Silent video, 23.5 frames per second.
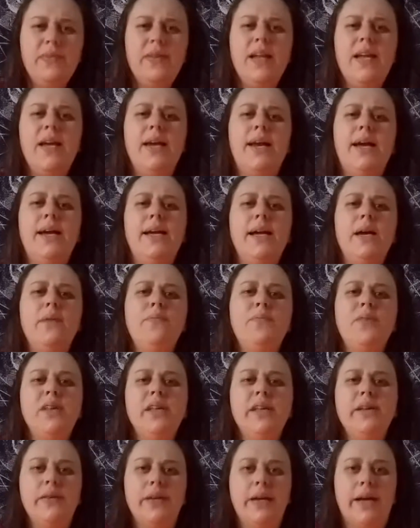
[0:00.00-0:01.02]
And I kept
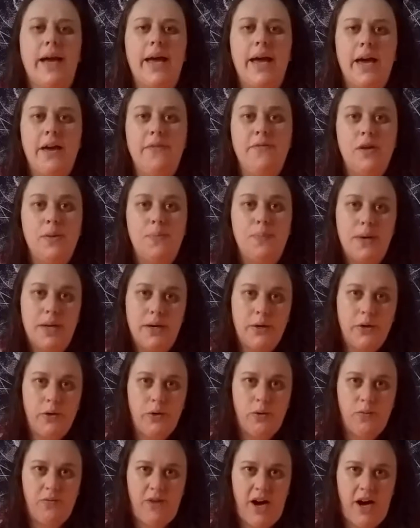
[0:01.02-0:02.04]
feeling like a heavy
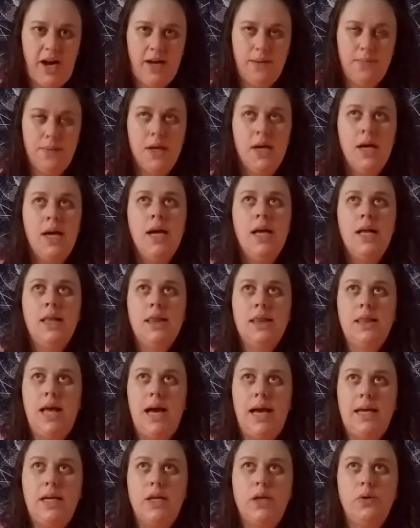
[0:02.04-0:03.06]
pinnacle vibe.
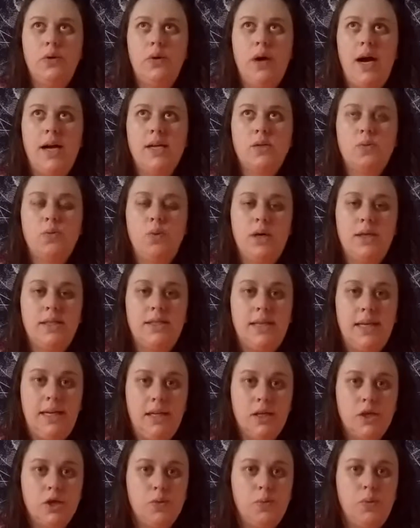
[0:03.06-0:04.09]
Like you guys want
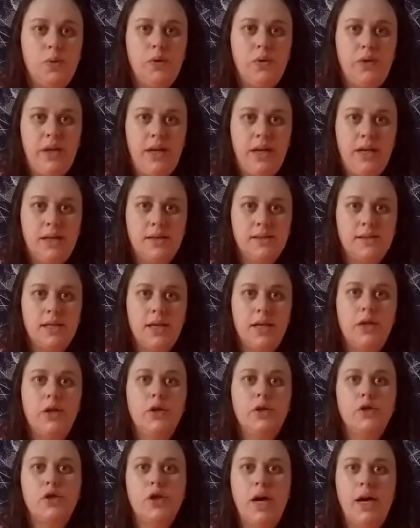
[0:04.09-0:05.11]
tangible things. Like
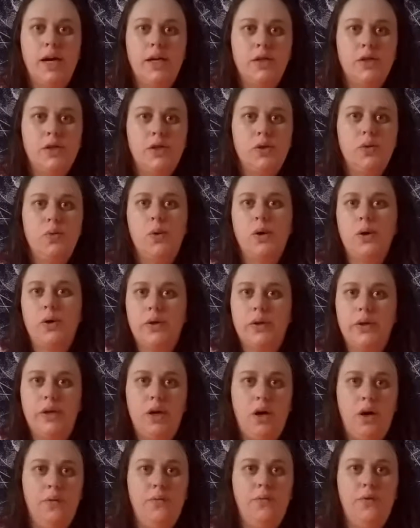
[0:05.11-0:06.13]
you're trying to work
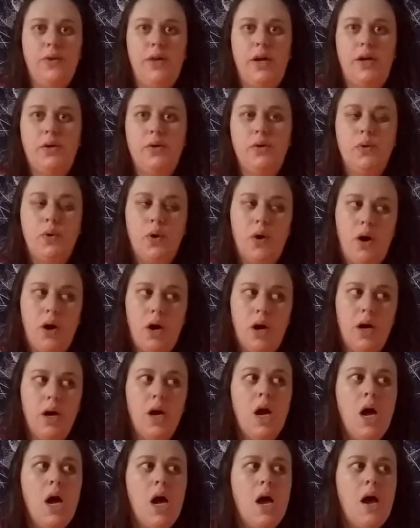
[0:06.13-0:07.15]
really hard for that new
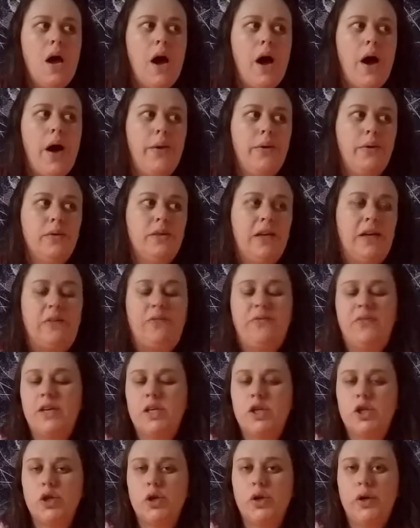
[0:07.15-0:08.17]
car, like
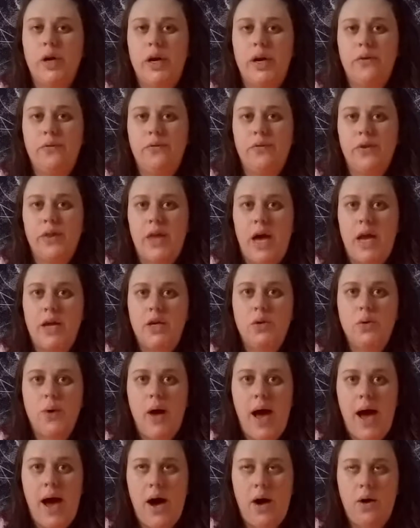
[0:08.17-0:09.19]
fix your credit for that new
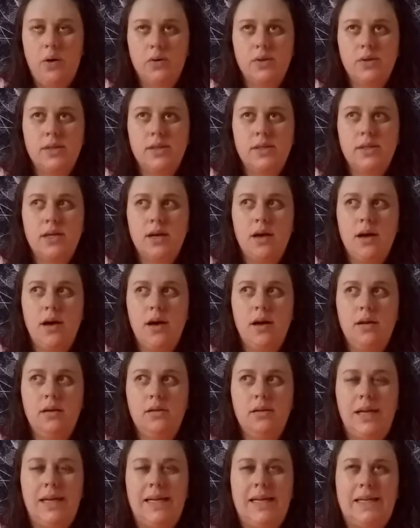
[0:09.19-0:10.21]
house,
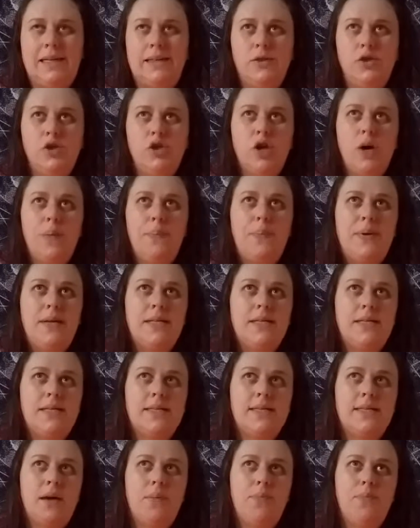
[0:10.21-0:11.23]
like jump
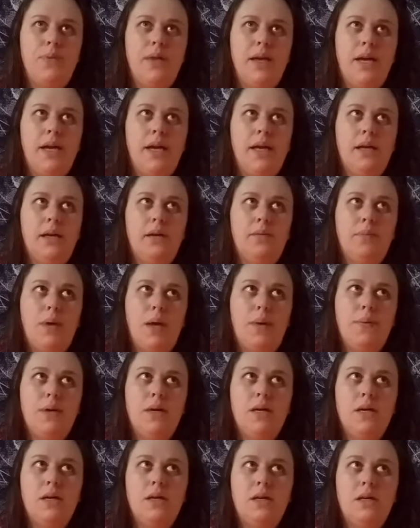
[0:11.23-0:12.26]
into something,
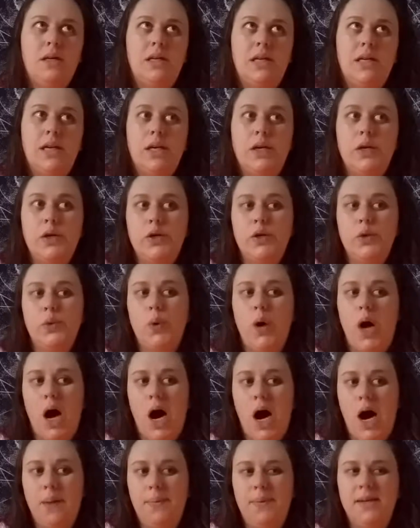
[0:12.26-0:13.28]
maybe get a new
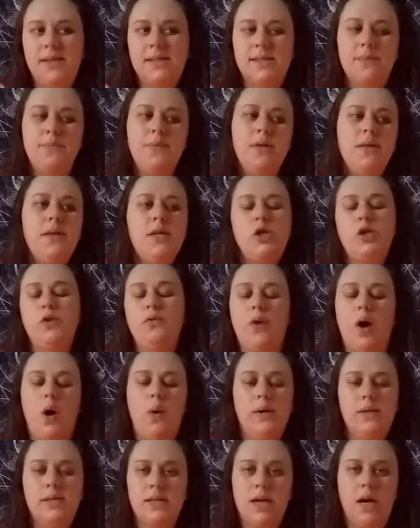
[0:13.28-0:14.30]
hobby, something that you've
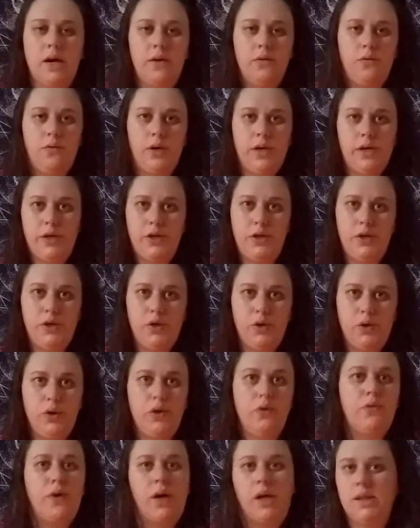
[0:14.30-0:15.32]
always kind of wanted to do.
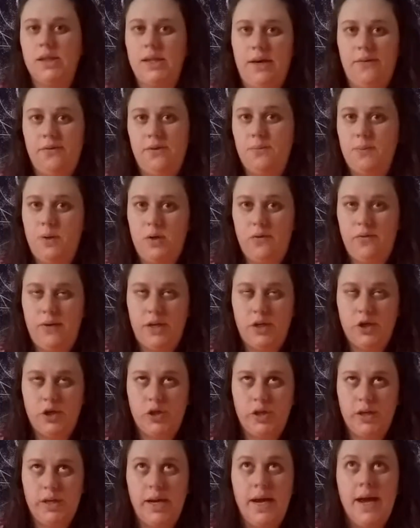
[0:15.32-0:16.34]
You finally have the
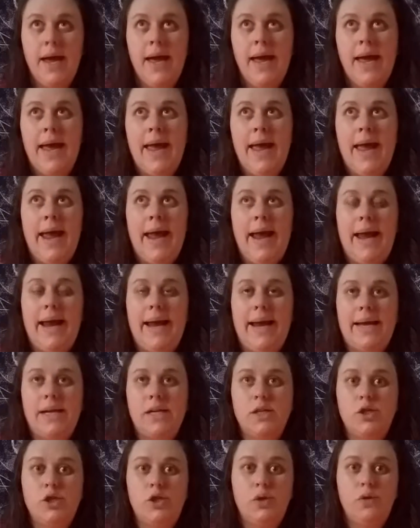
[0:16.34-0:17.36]
motivation
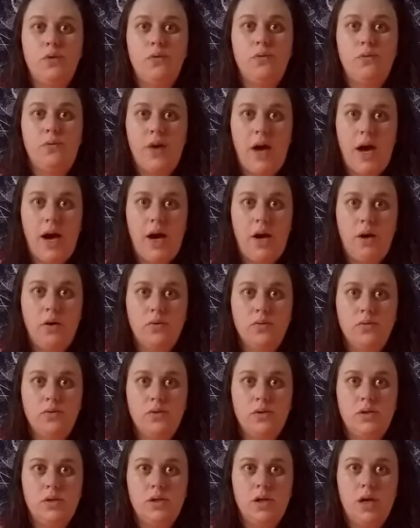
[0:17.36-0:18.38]
and you
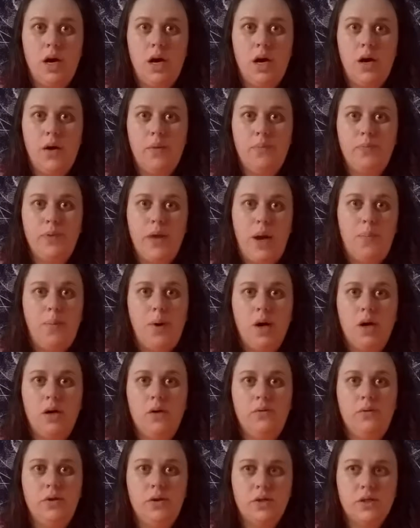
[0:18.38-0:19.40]
found that part
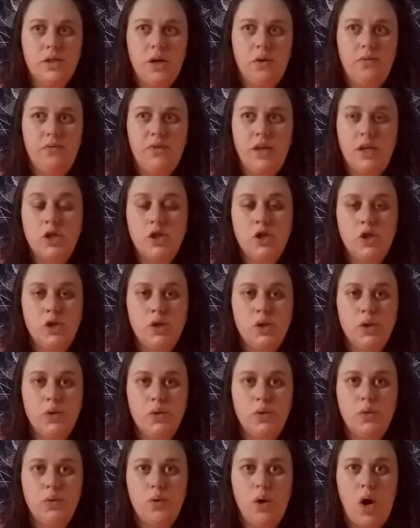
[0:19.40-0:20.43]
of yourself that
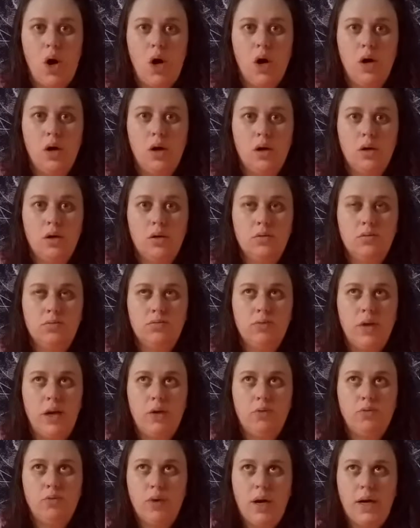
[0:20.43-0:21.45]
you are
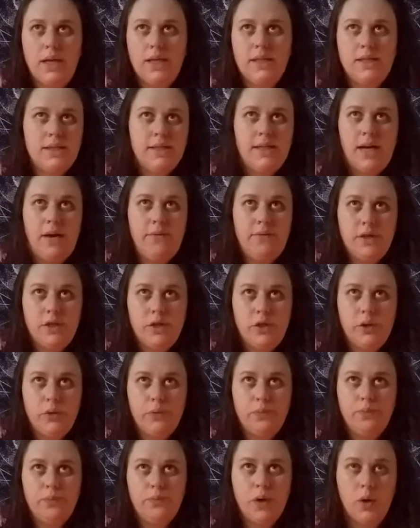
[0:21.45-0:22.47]
like ready to dive
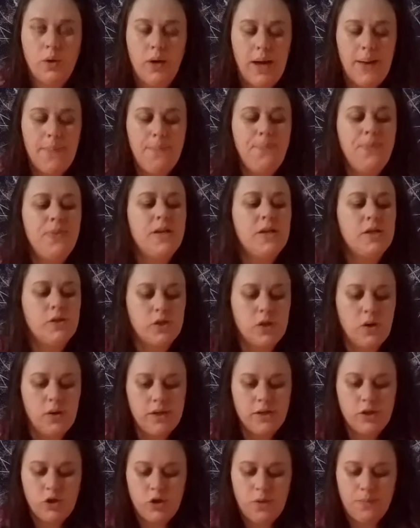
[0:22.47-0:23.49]
into. Okay, so
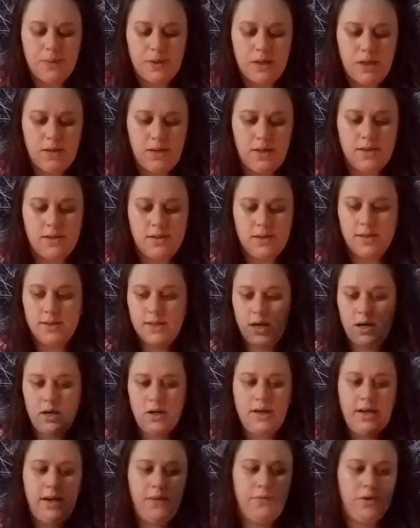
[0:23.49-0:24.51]
let's jump into this because I
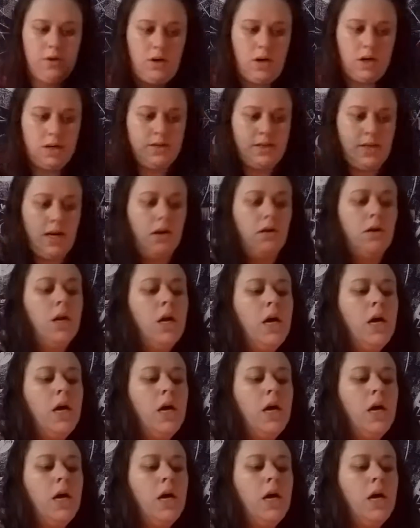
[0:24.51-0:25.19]
already have the cards out.